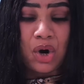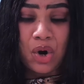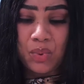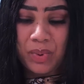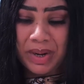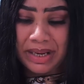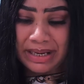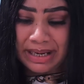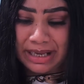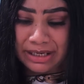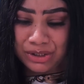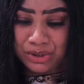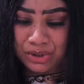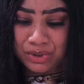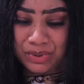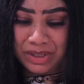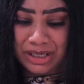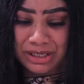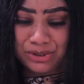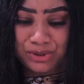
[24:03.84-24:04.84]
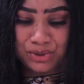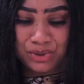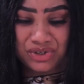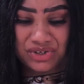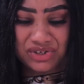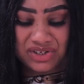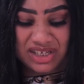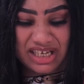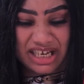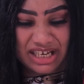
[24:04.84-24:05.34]
all we need to do is to
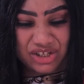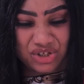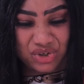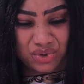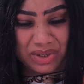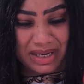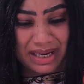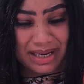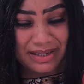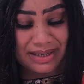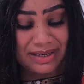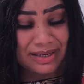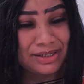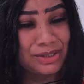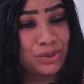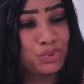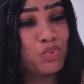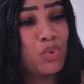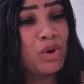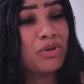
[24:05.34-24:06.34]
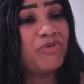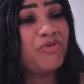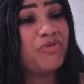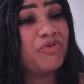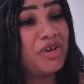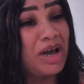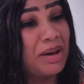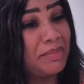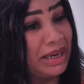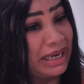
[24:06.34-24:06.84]
stick together as one
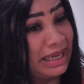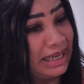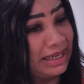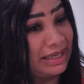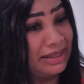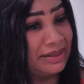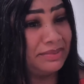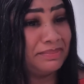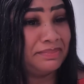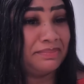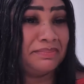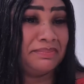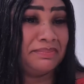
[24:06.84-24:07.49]
family.